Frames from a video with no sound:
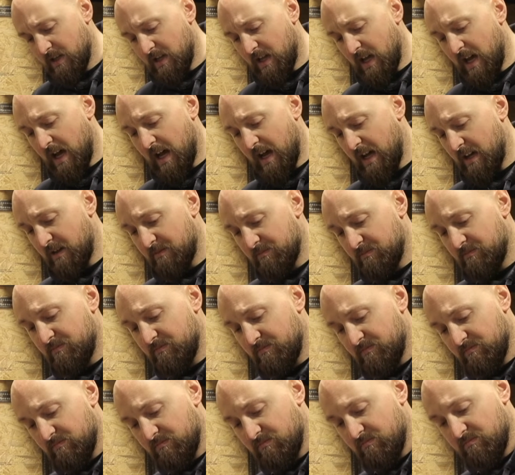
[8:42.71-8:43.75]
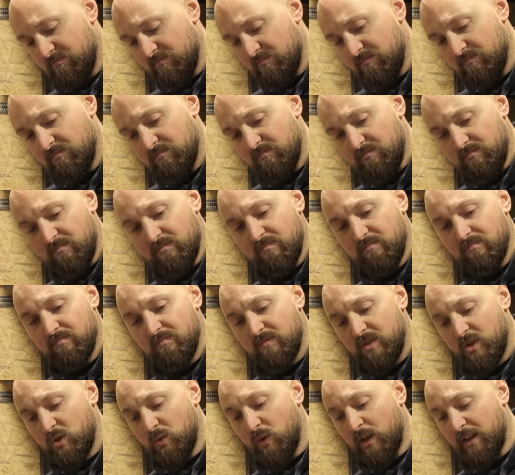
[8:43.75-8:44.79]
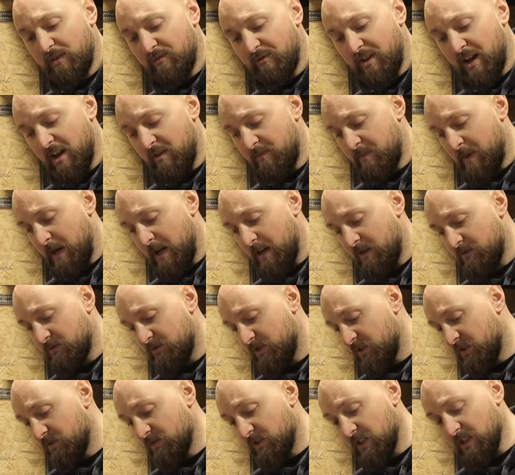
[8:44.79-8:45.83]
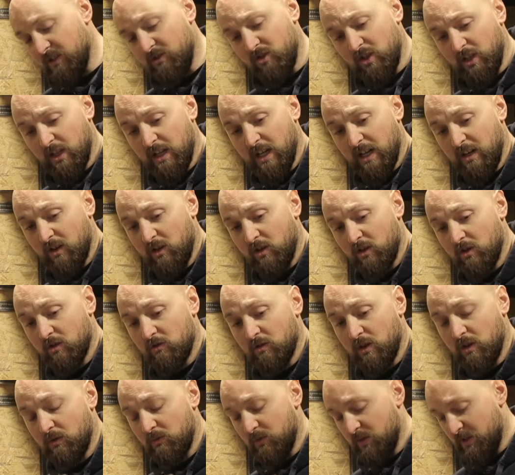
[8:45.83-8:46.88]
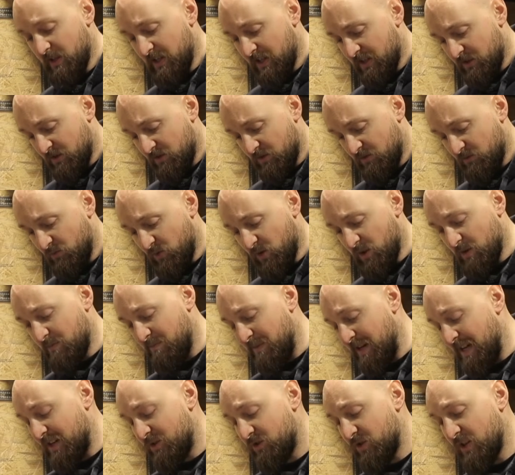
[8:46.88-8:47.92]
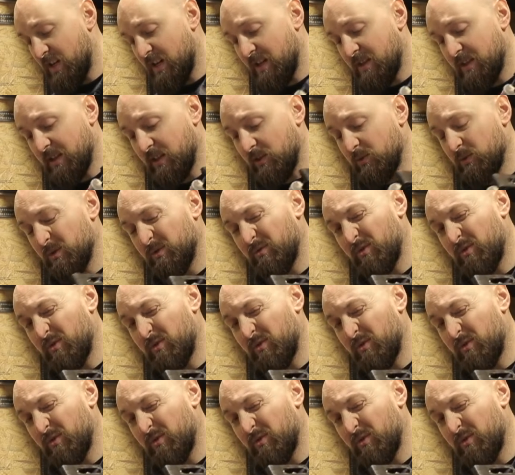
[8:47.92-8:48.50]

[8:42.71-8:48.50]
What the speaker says: At £25, you literally cannot go wrong with this. With the battery, I think it was